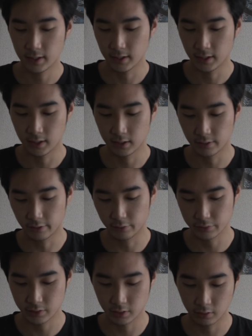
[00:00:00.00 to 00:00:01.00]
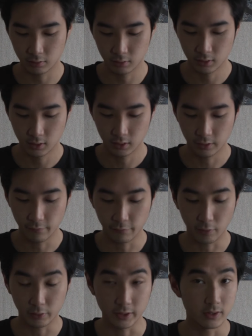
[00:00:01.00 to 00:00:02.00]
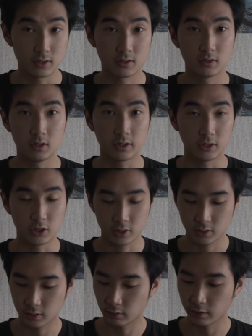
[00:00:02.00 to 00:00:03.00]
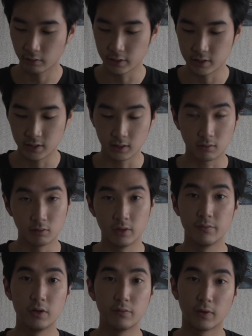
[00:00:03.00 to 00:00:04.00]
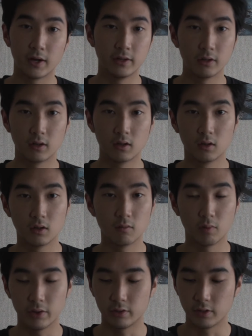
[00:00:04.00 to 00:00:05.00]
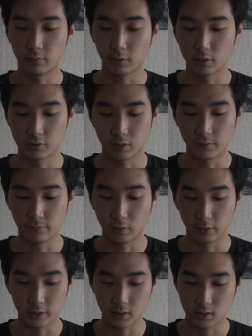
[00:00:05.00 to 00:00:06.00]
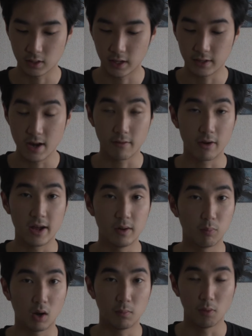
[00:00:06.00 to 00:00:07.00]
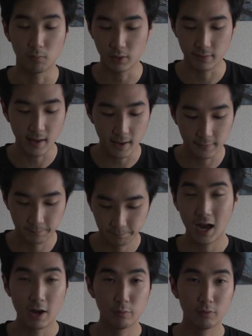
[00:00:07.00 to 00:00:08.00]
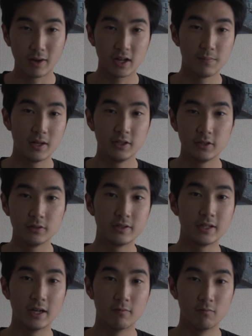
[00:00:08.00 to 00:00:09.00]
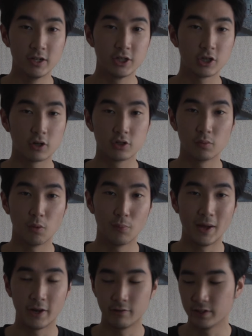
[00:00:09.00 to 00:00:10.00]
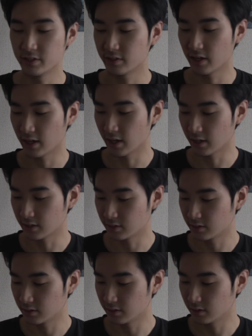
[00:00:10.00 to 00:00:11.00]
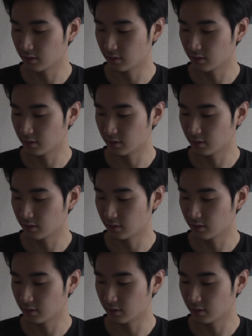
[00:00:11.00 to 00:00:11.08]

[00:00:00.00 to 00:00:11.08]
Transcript: And also the focus, you can just clearly see through the viewfinder whether your photos are in focus, and I never had a problem with that. I would recommend you to get rechargeable batteries, as